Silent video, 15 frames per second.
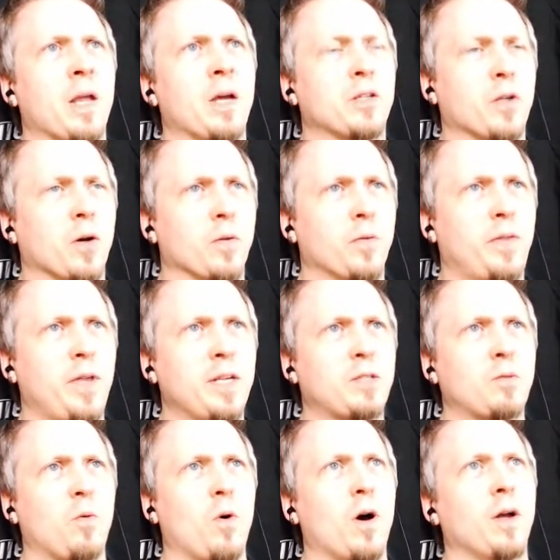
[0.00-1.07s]
So this
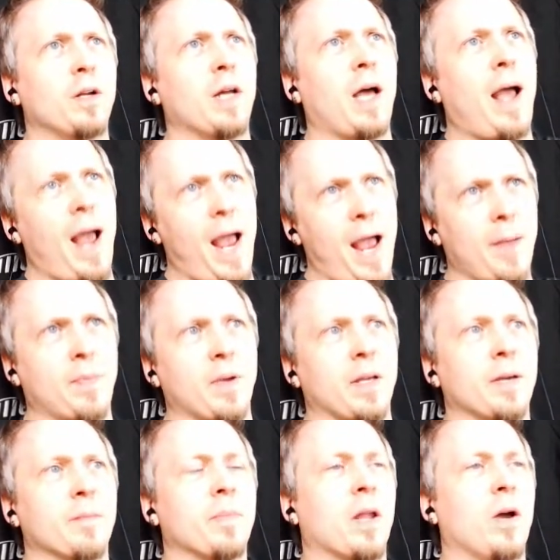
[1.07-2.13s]
one,
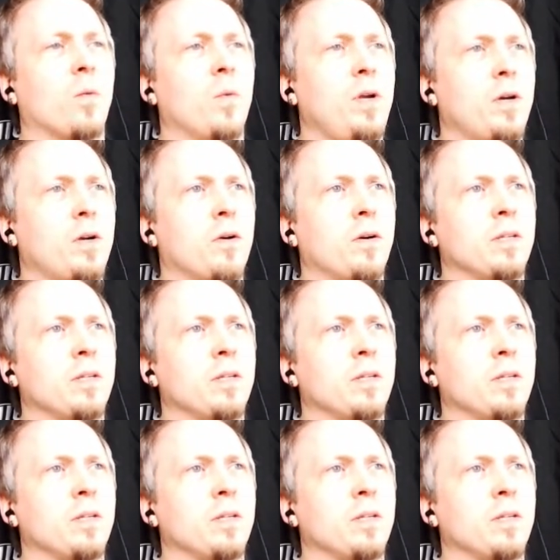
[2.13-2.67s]
Abby, we are going to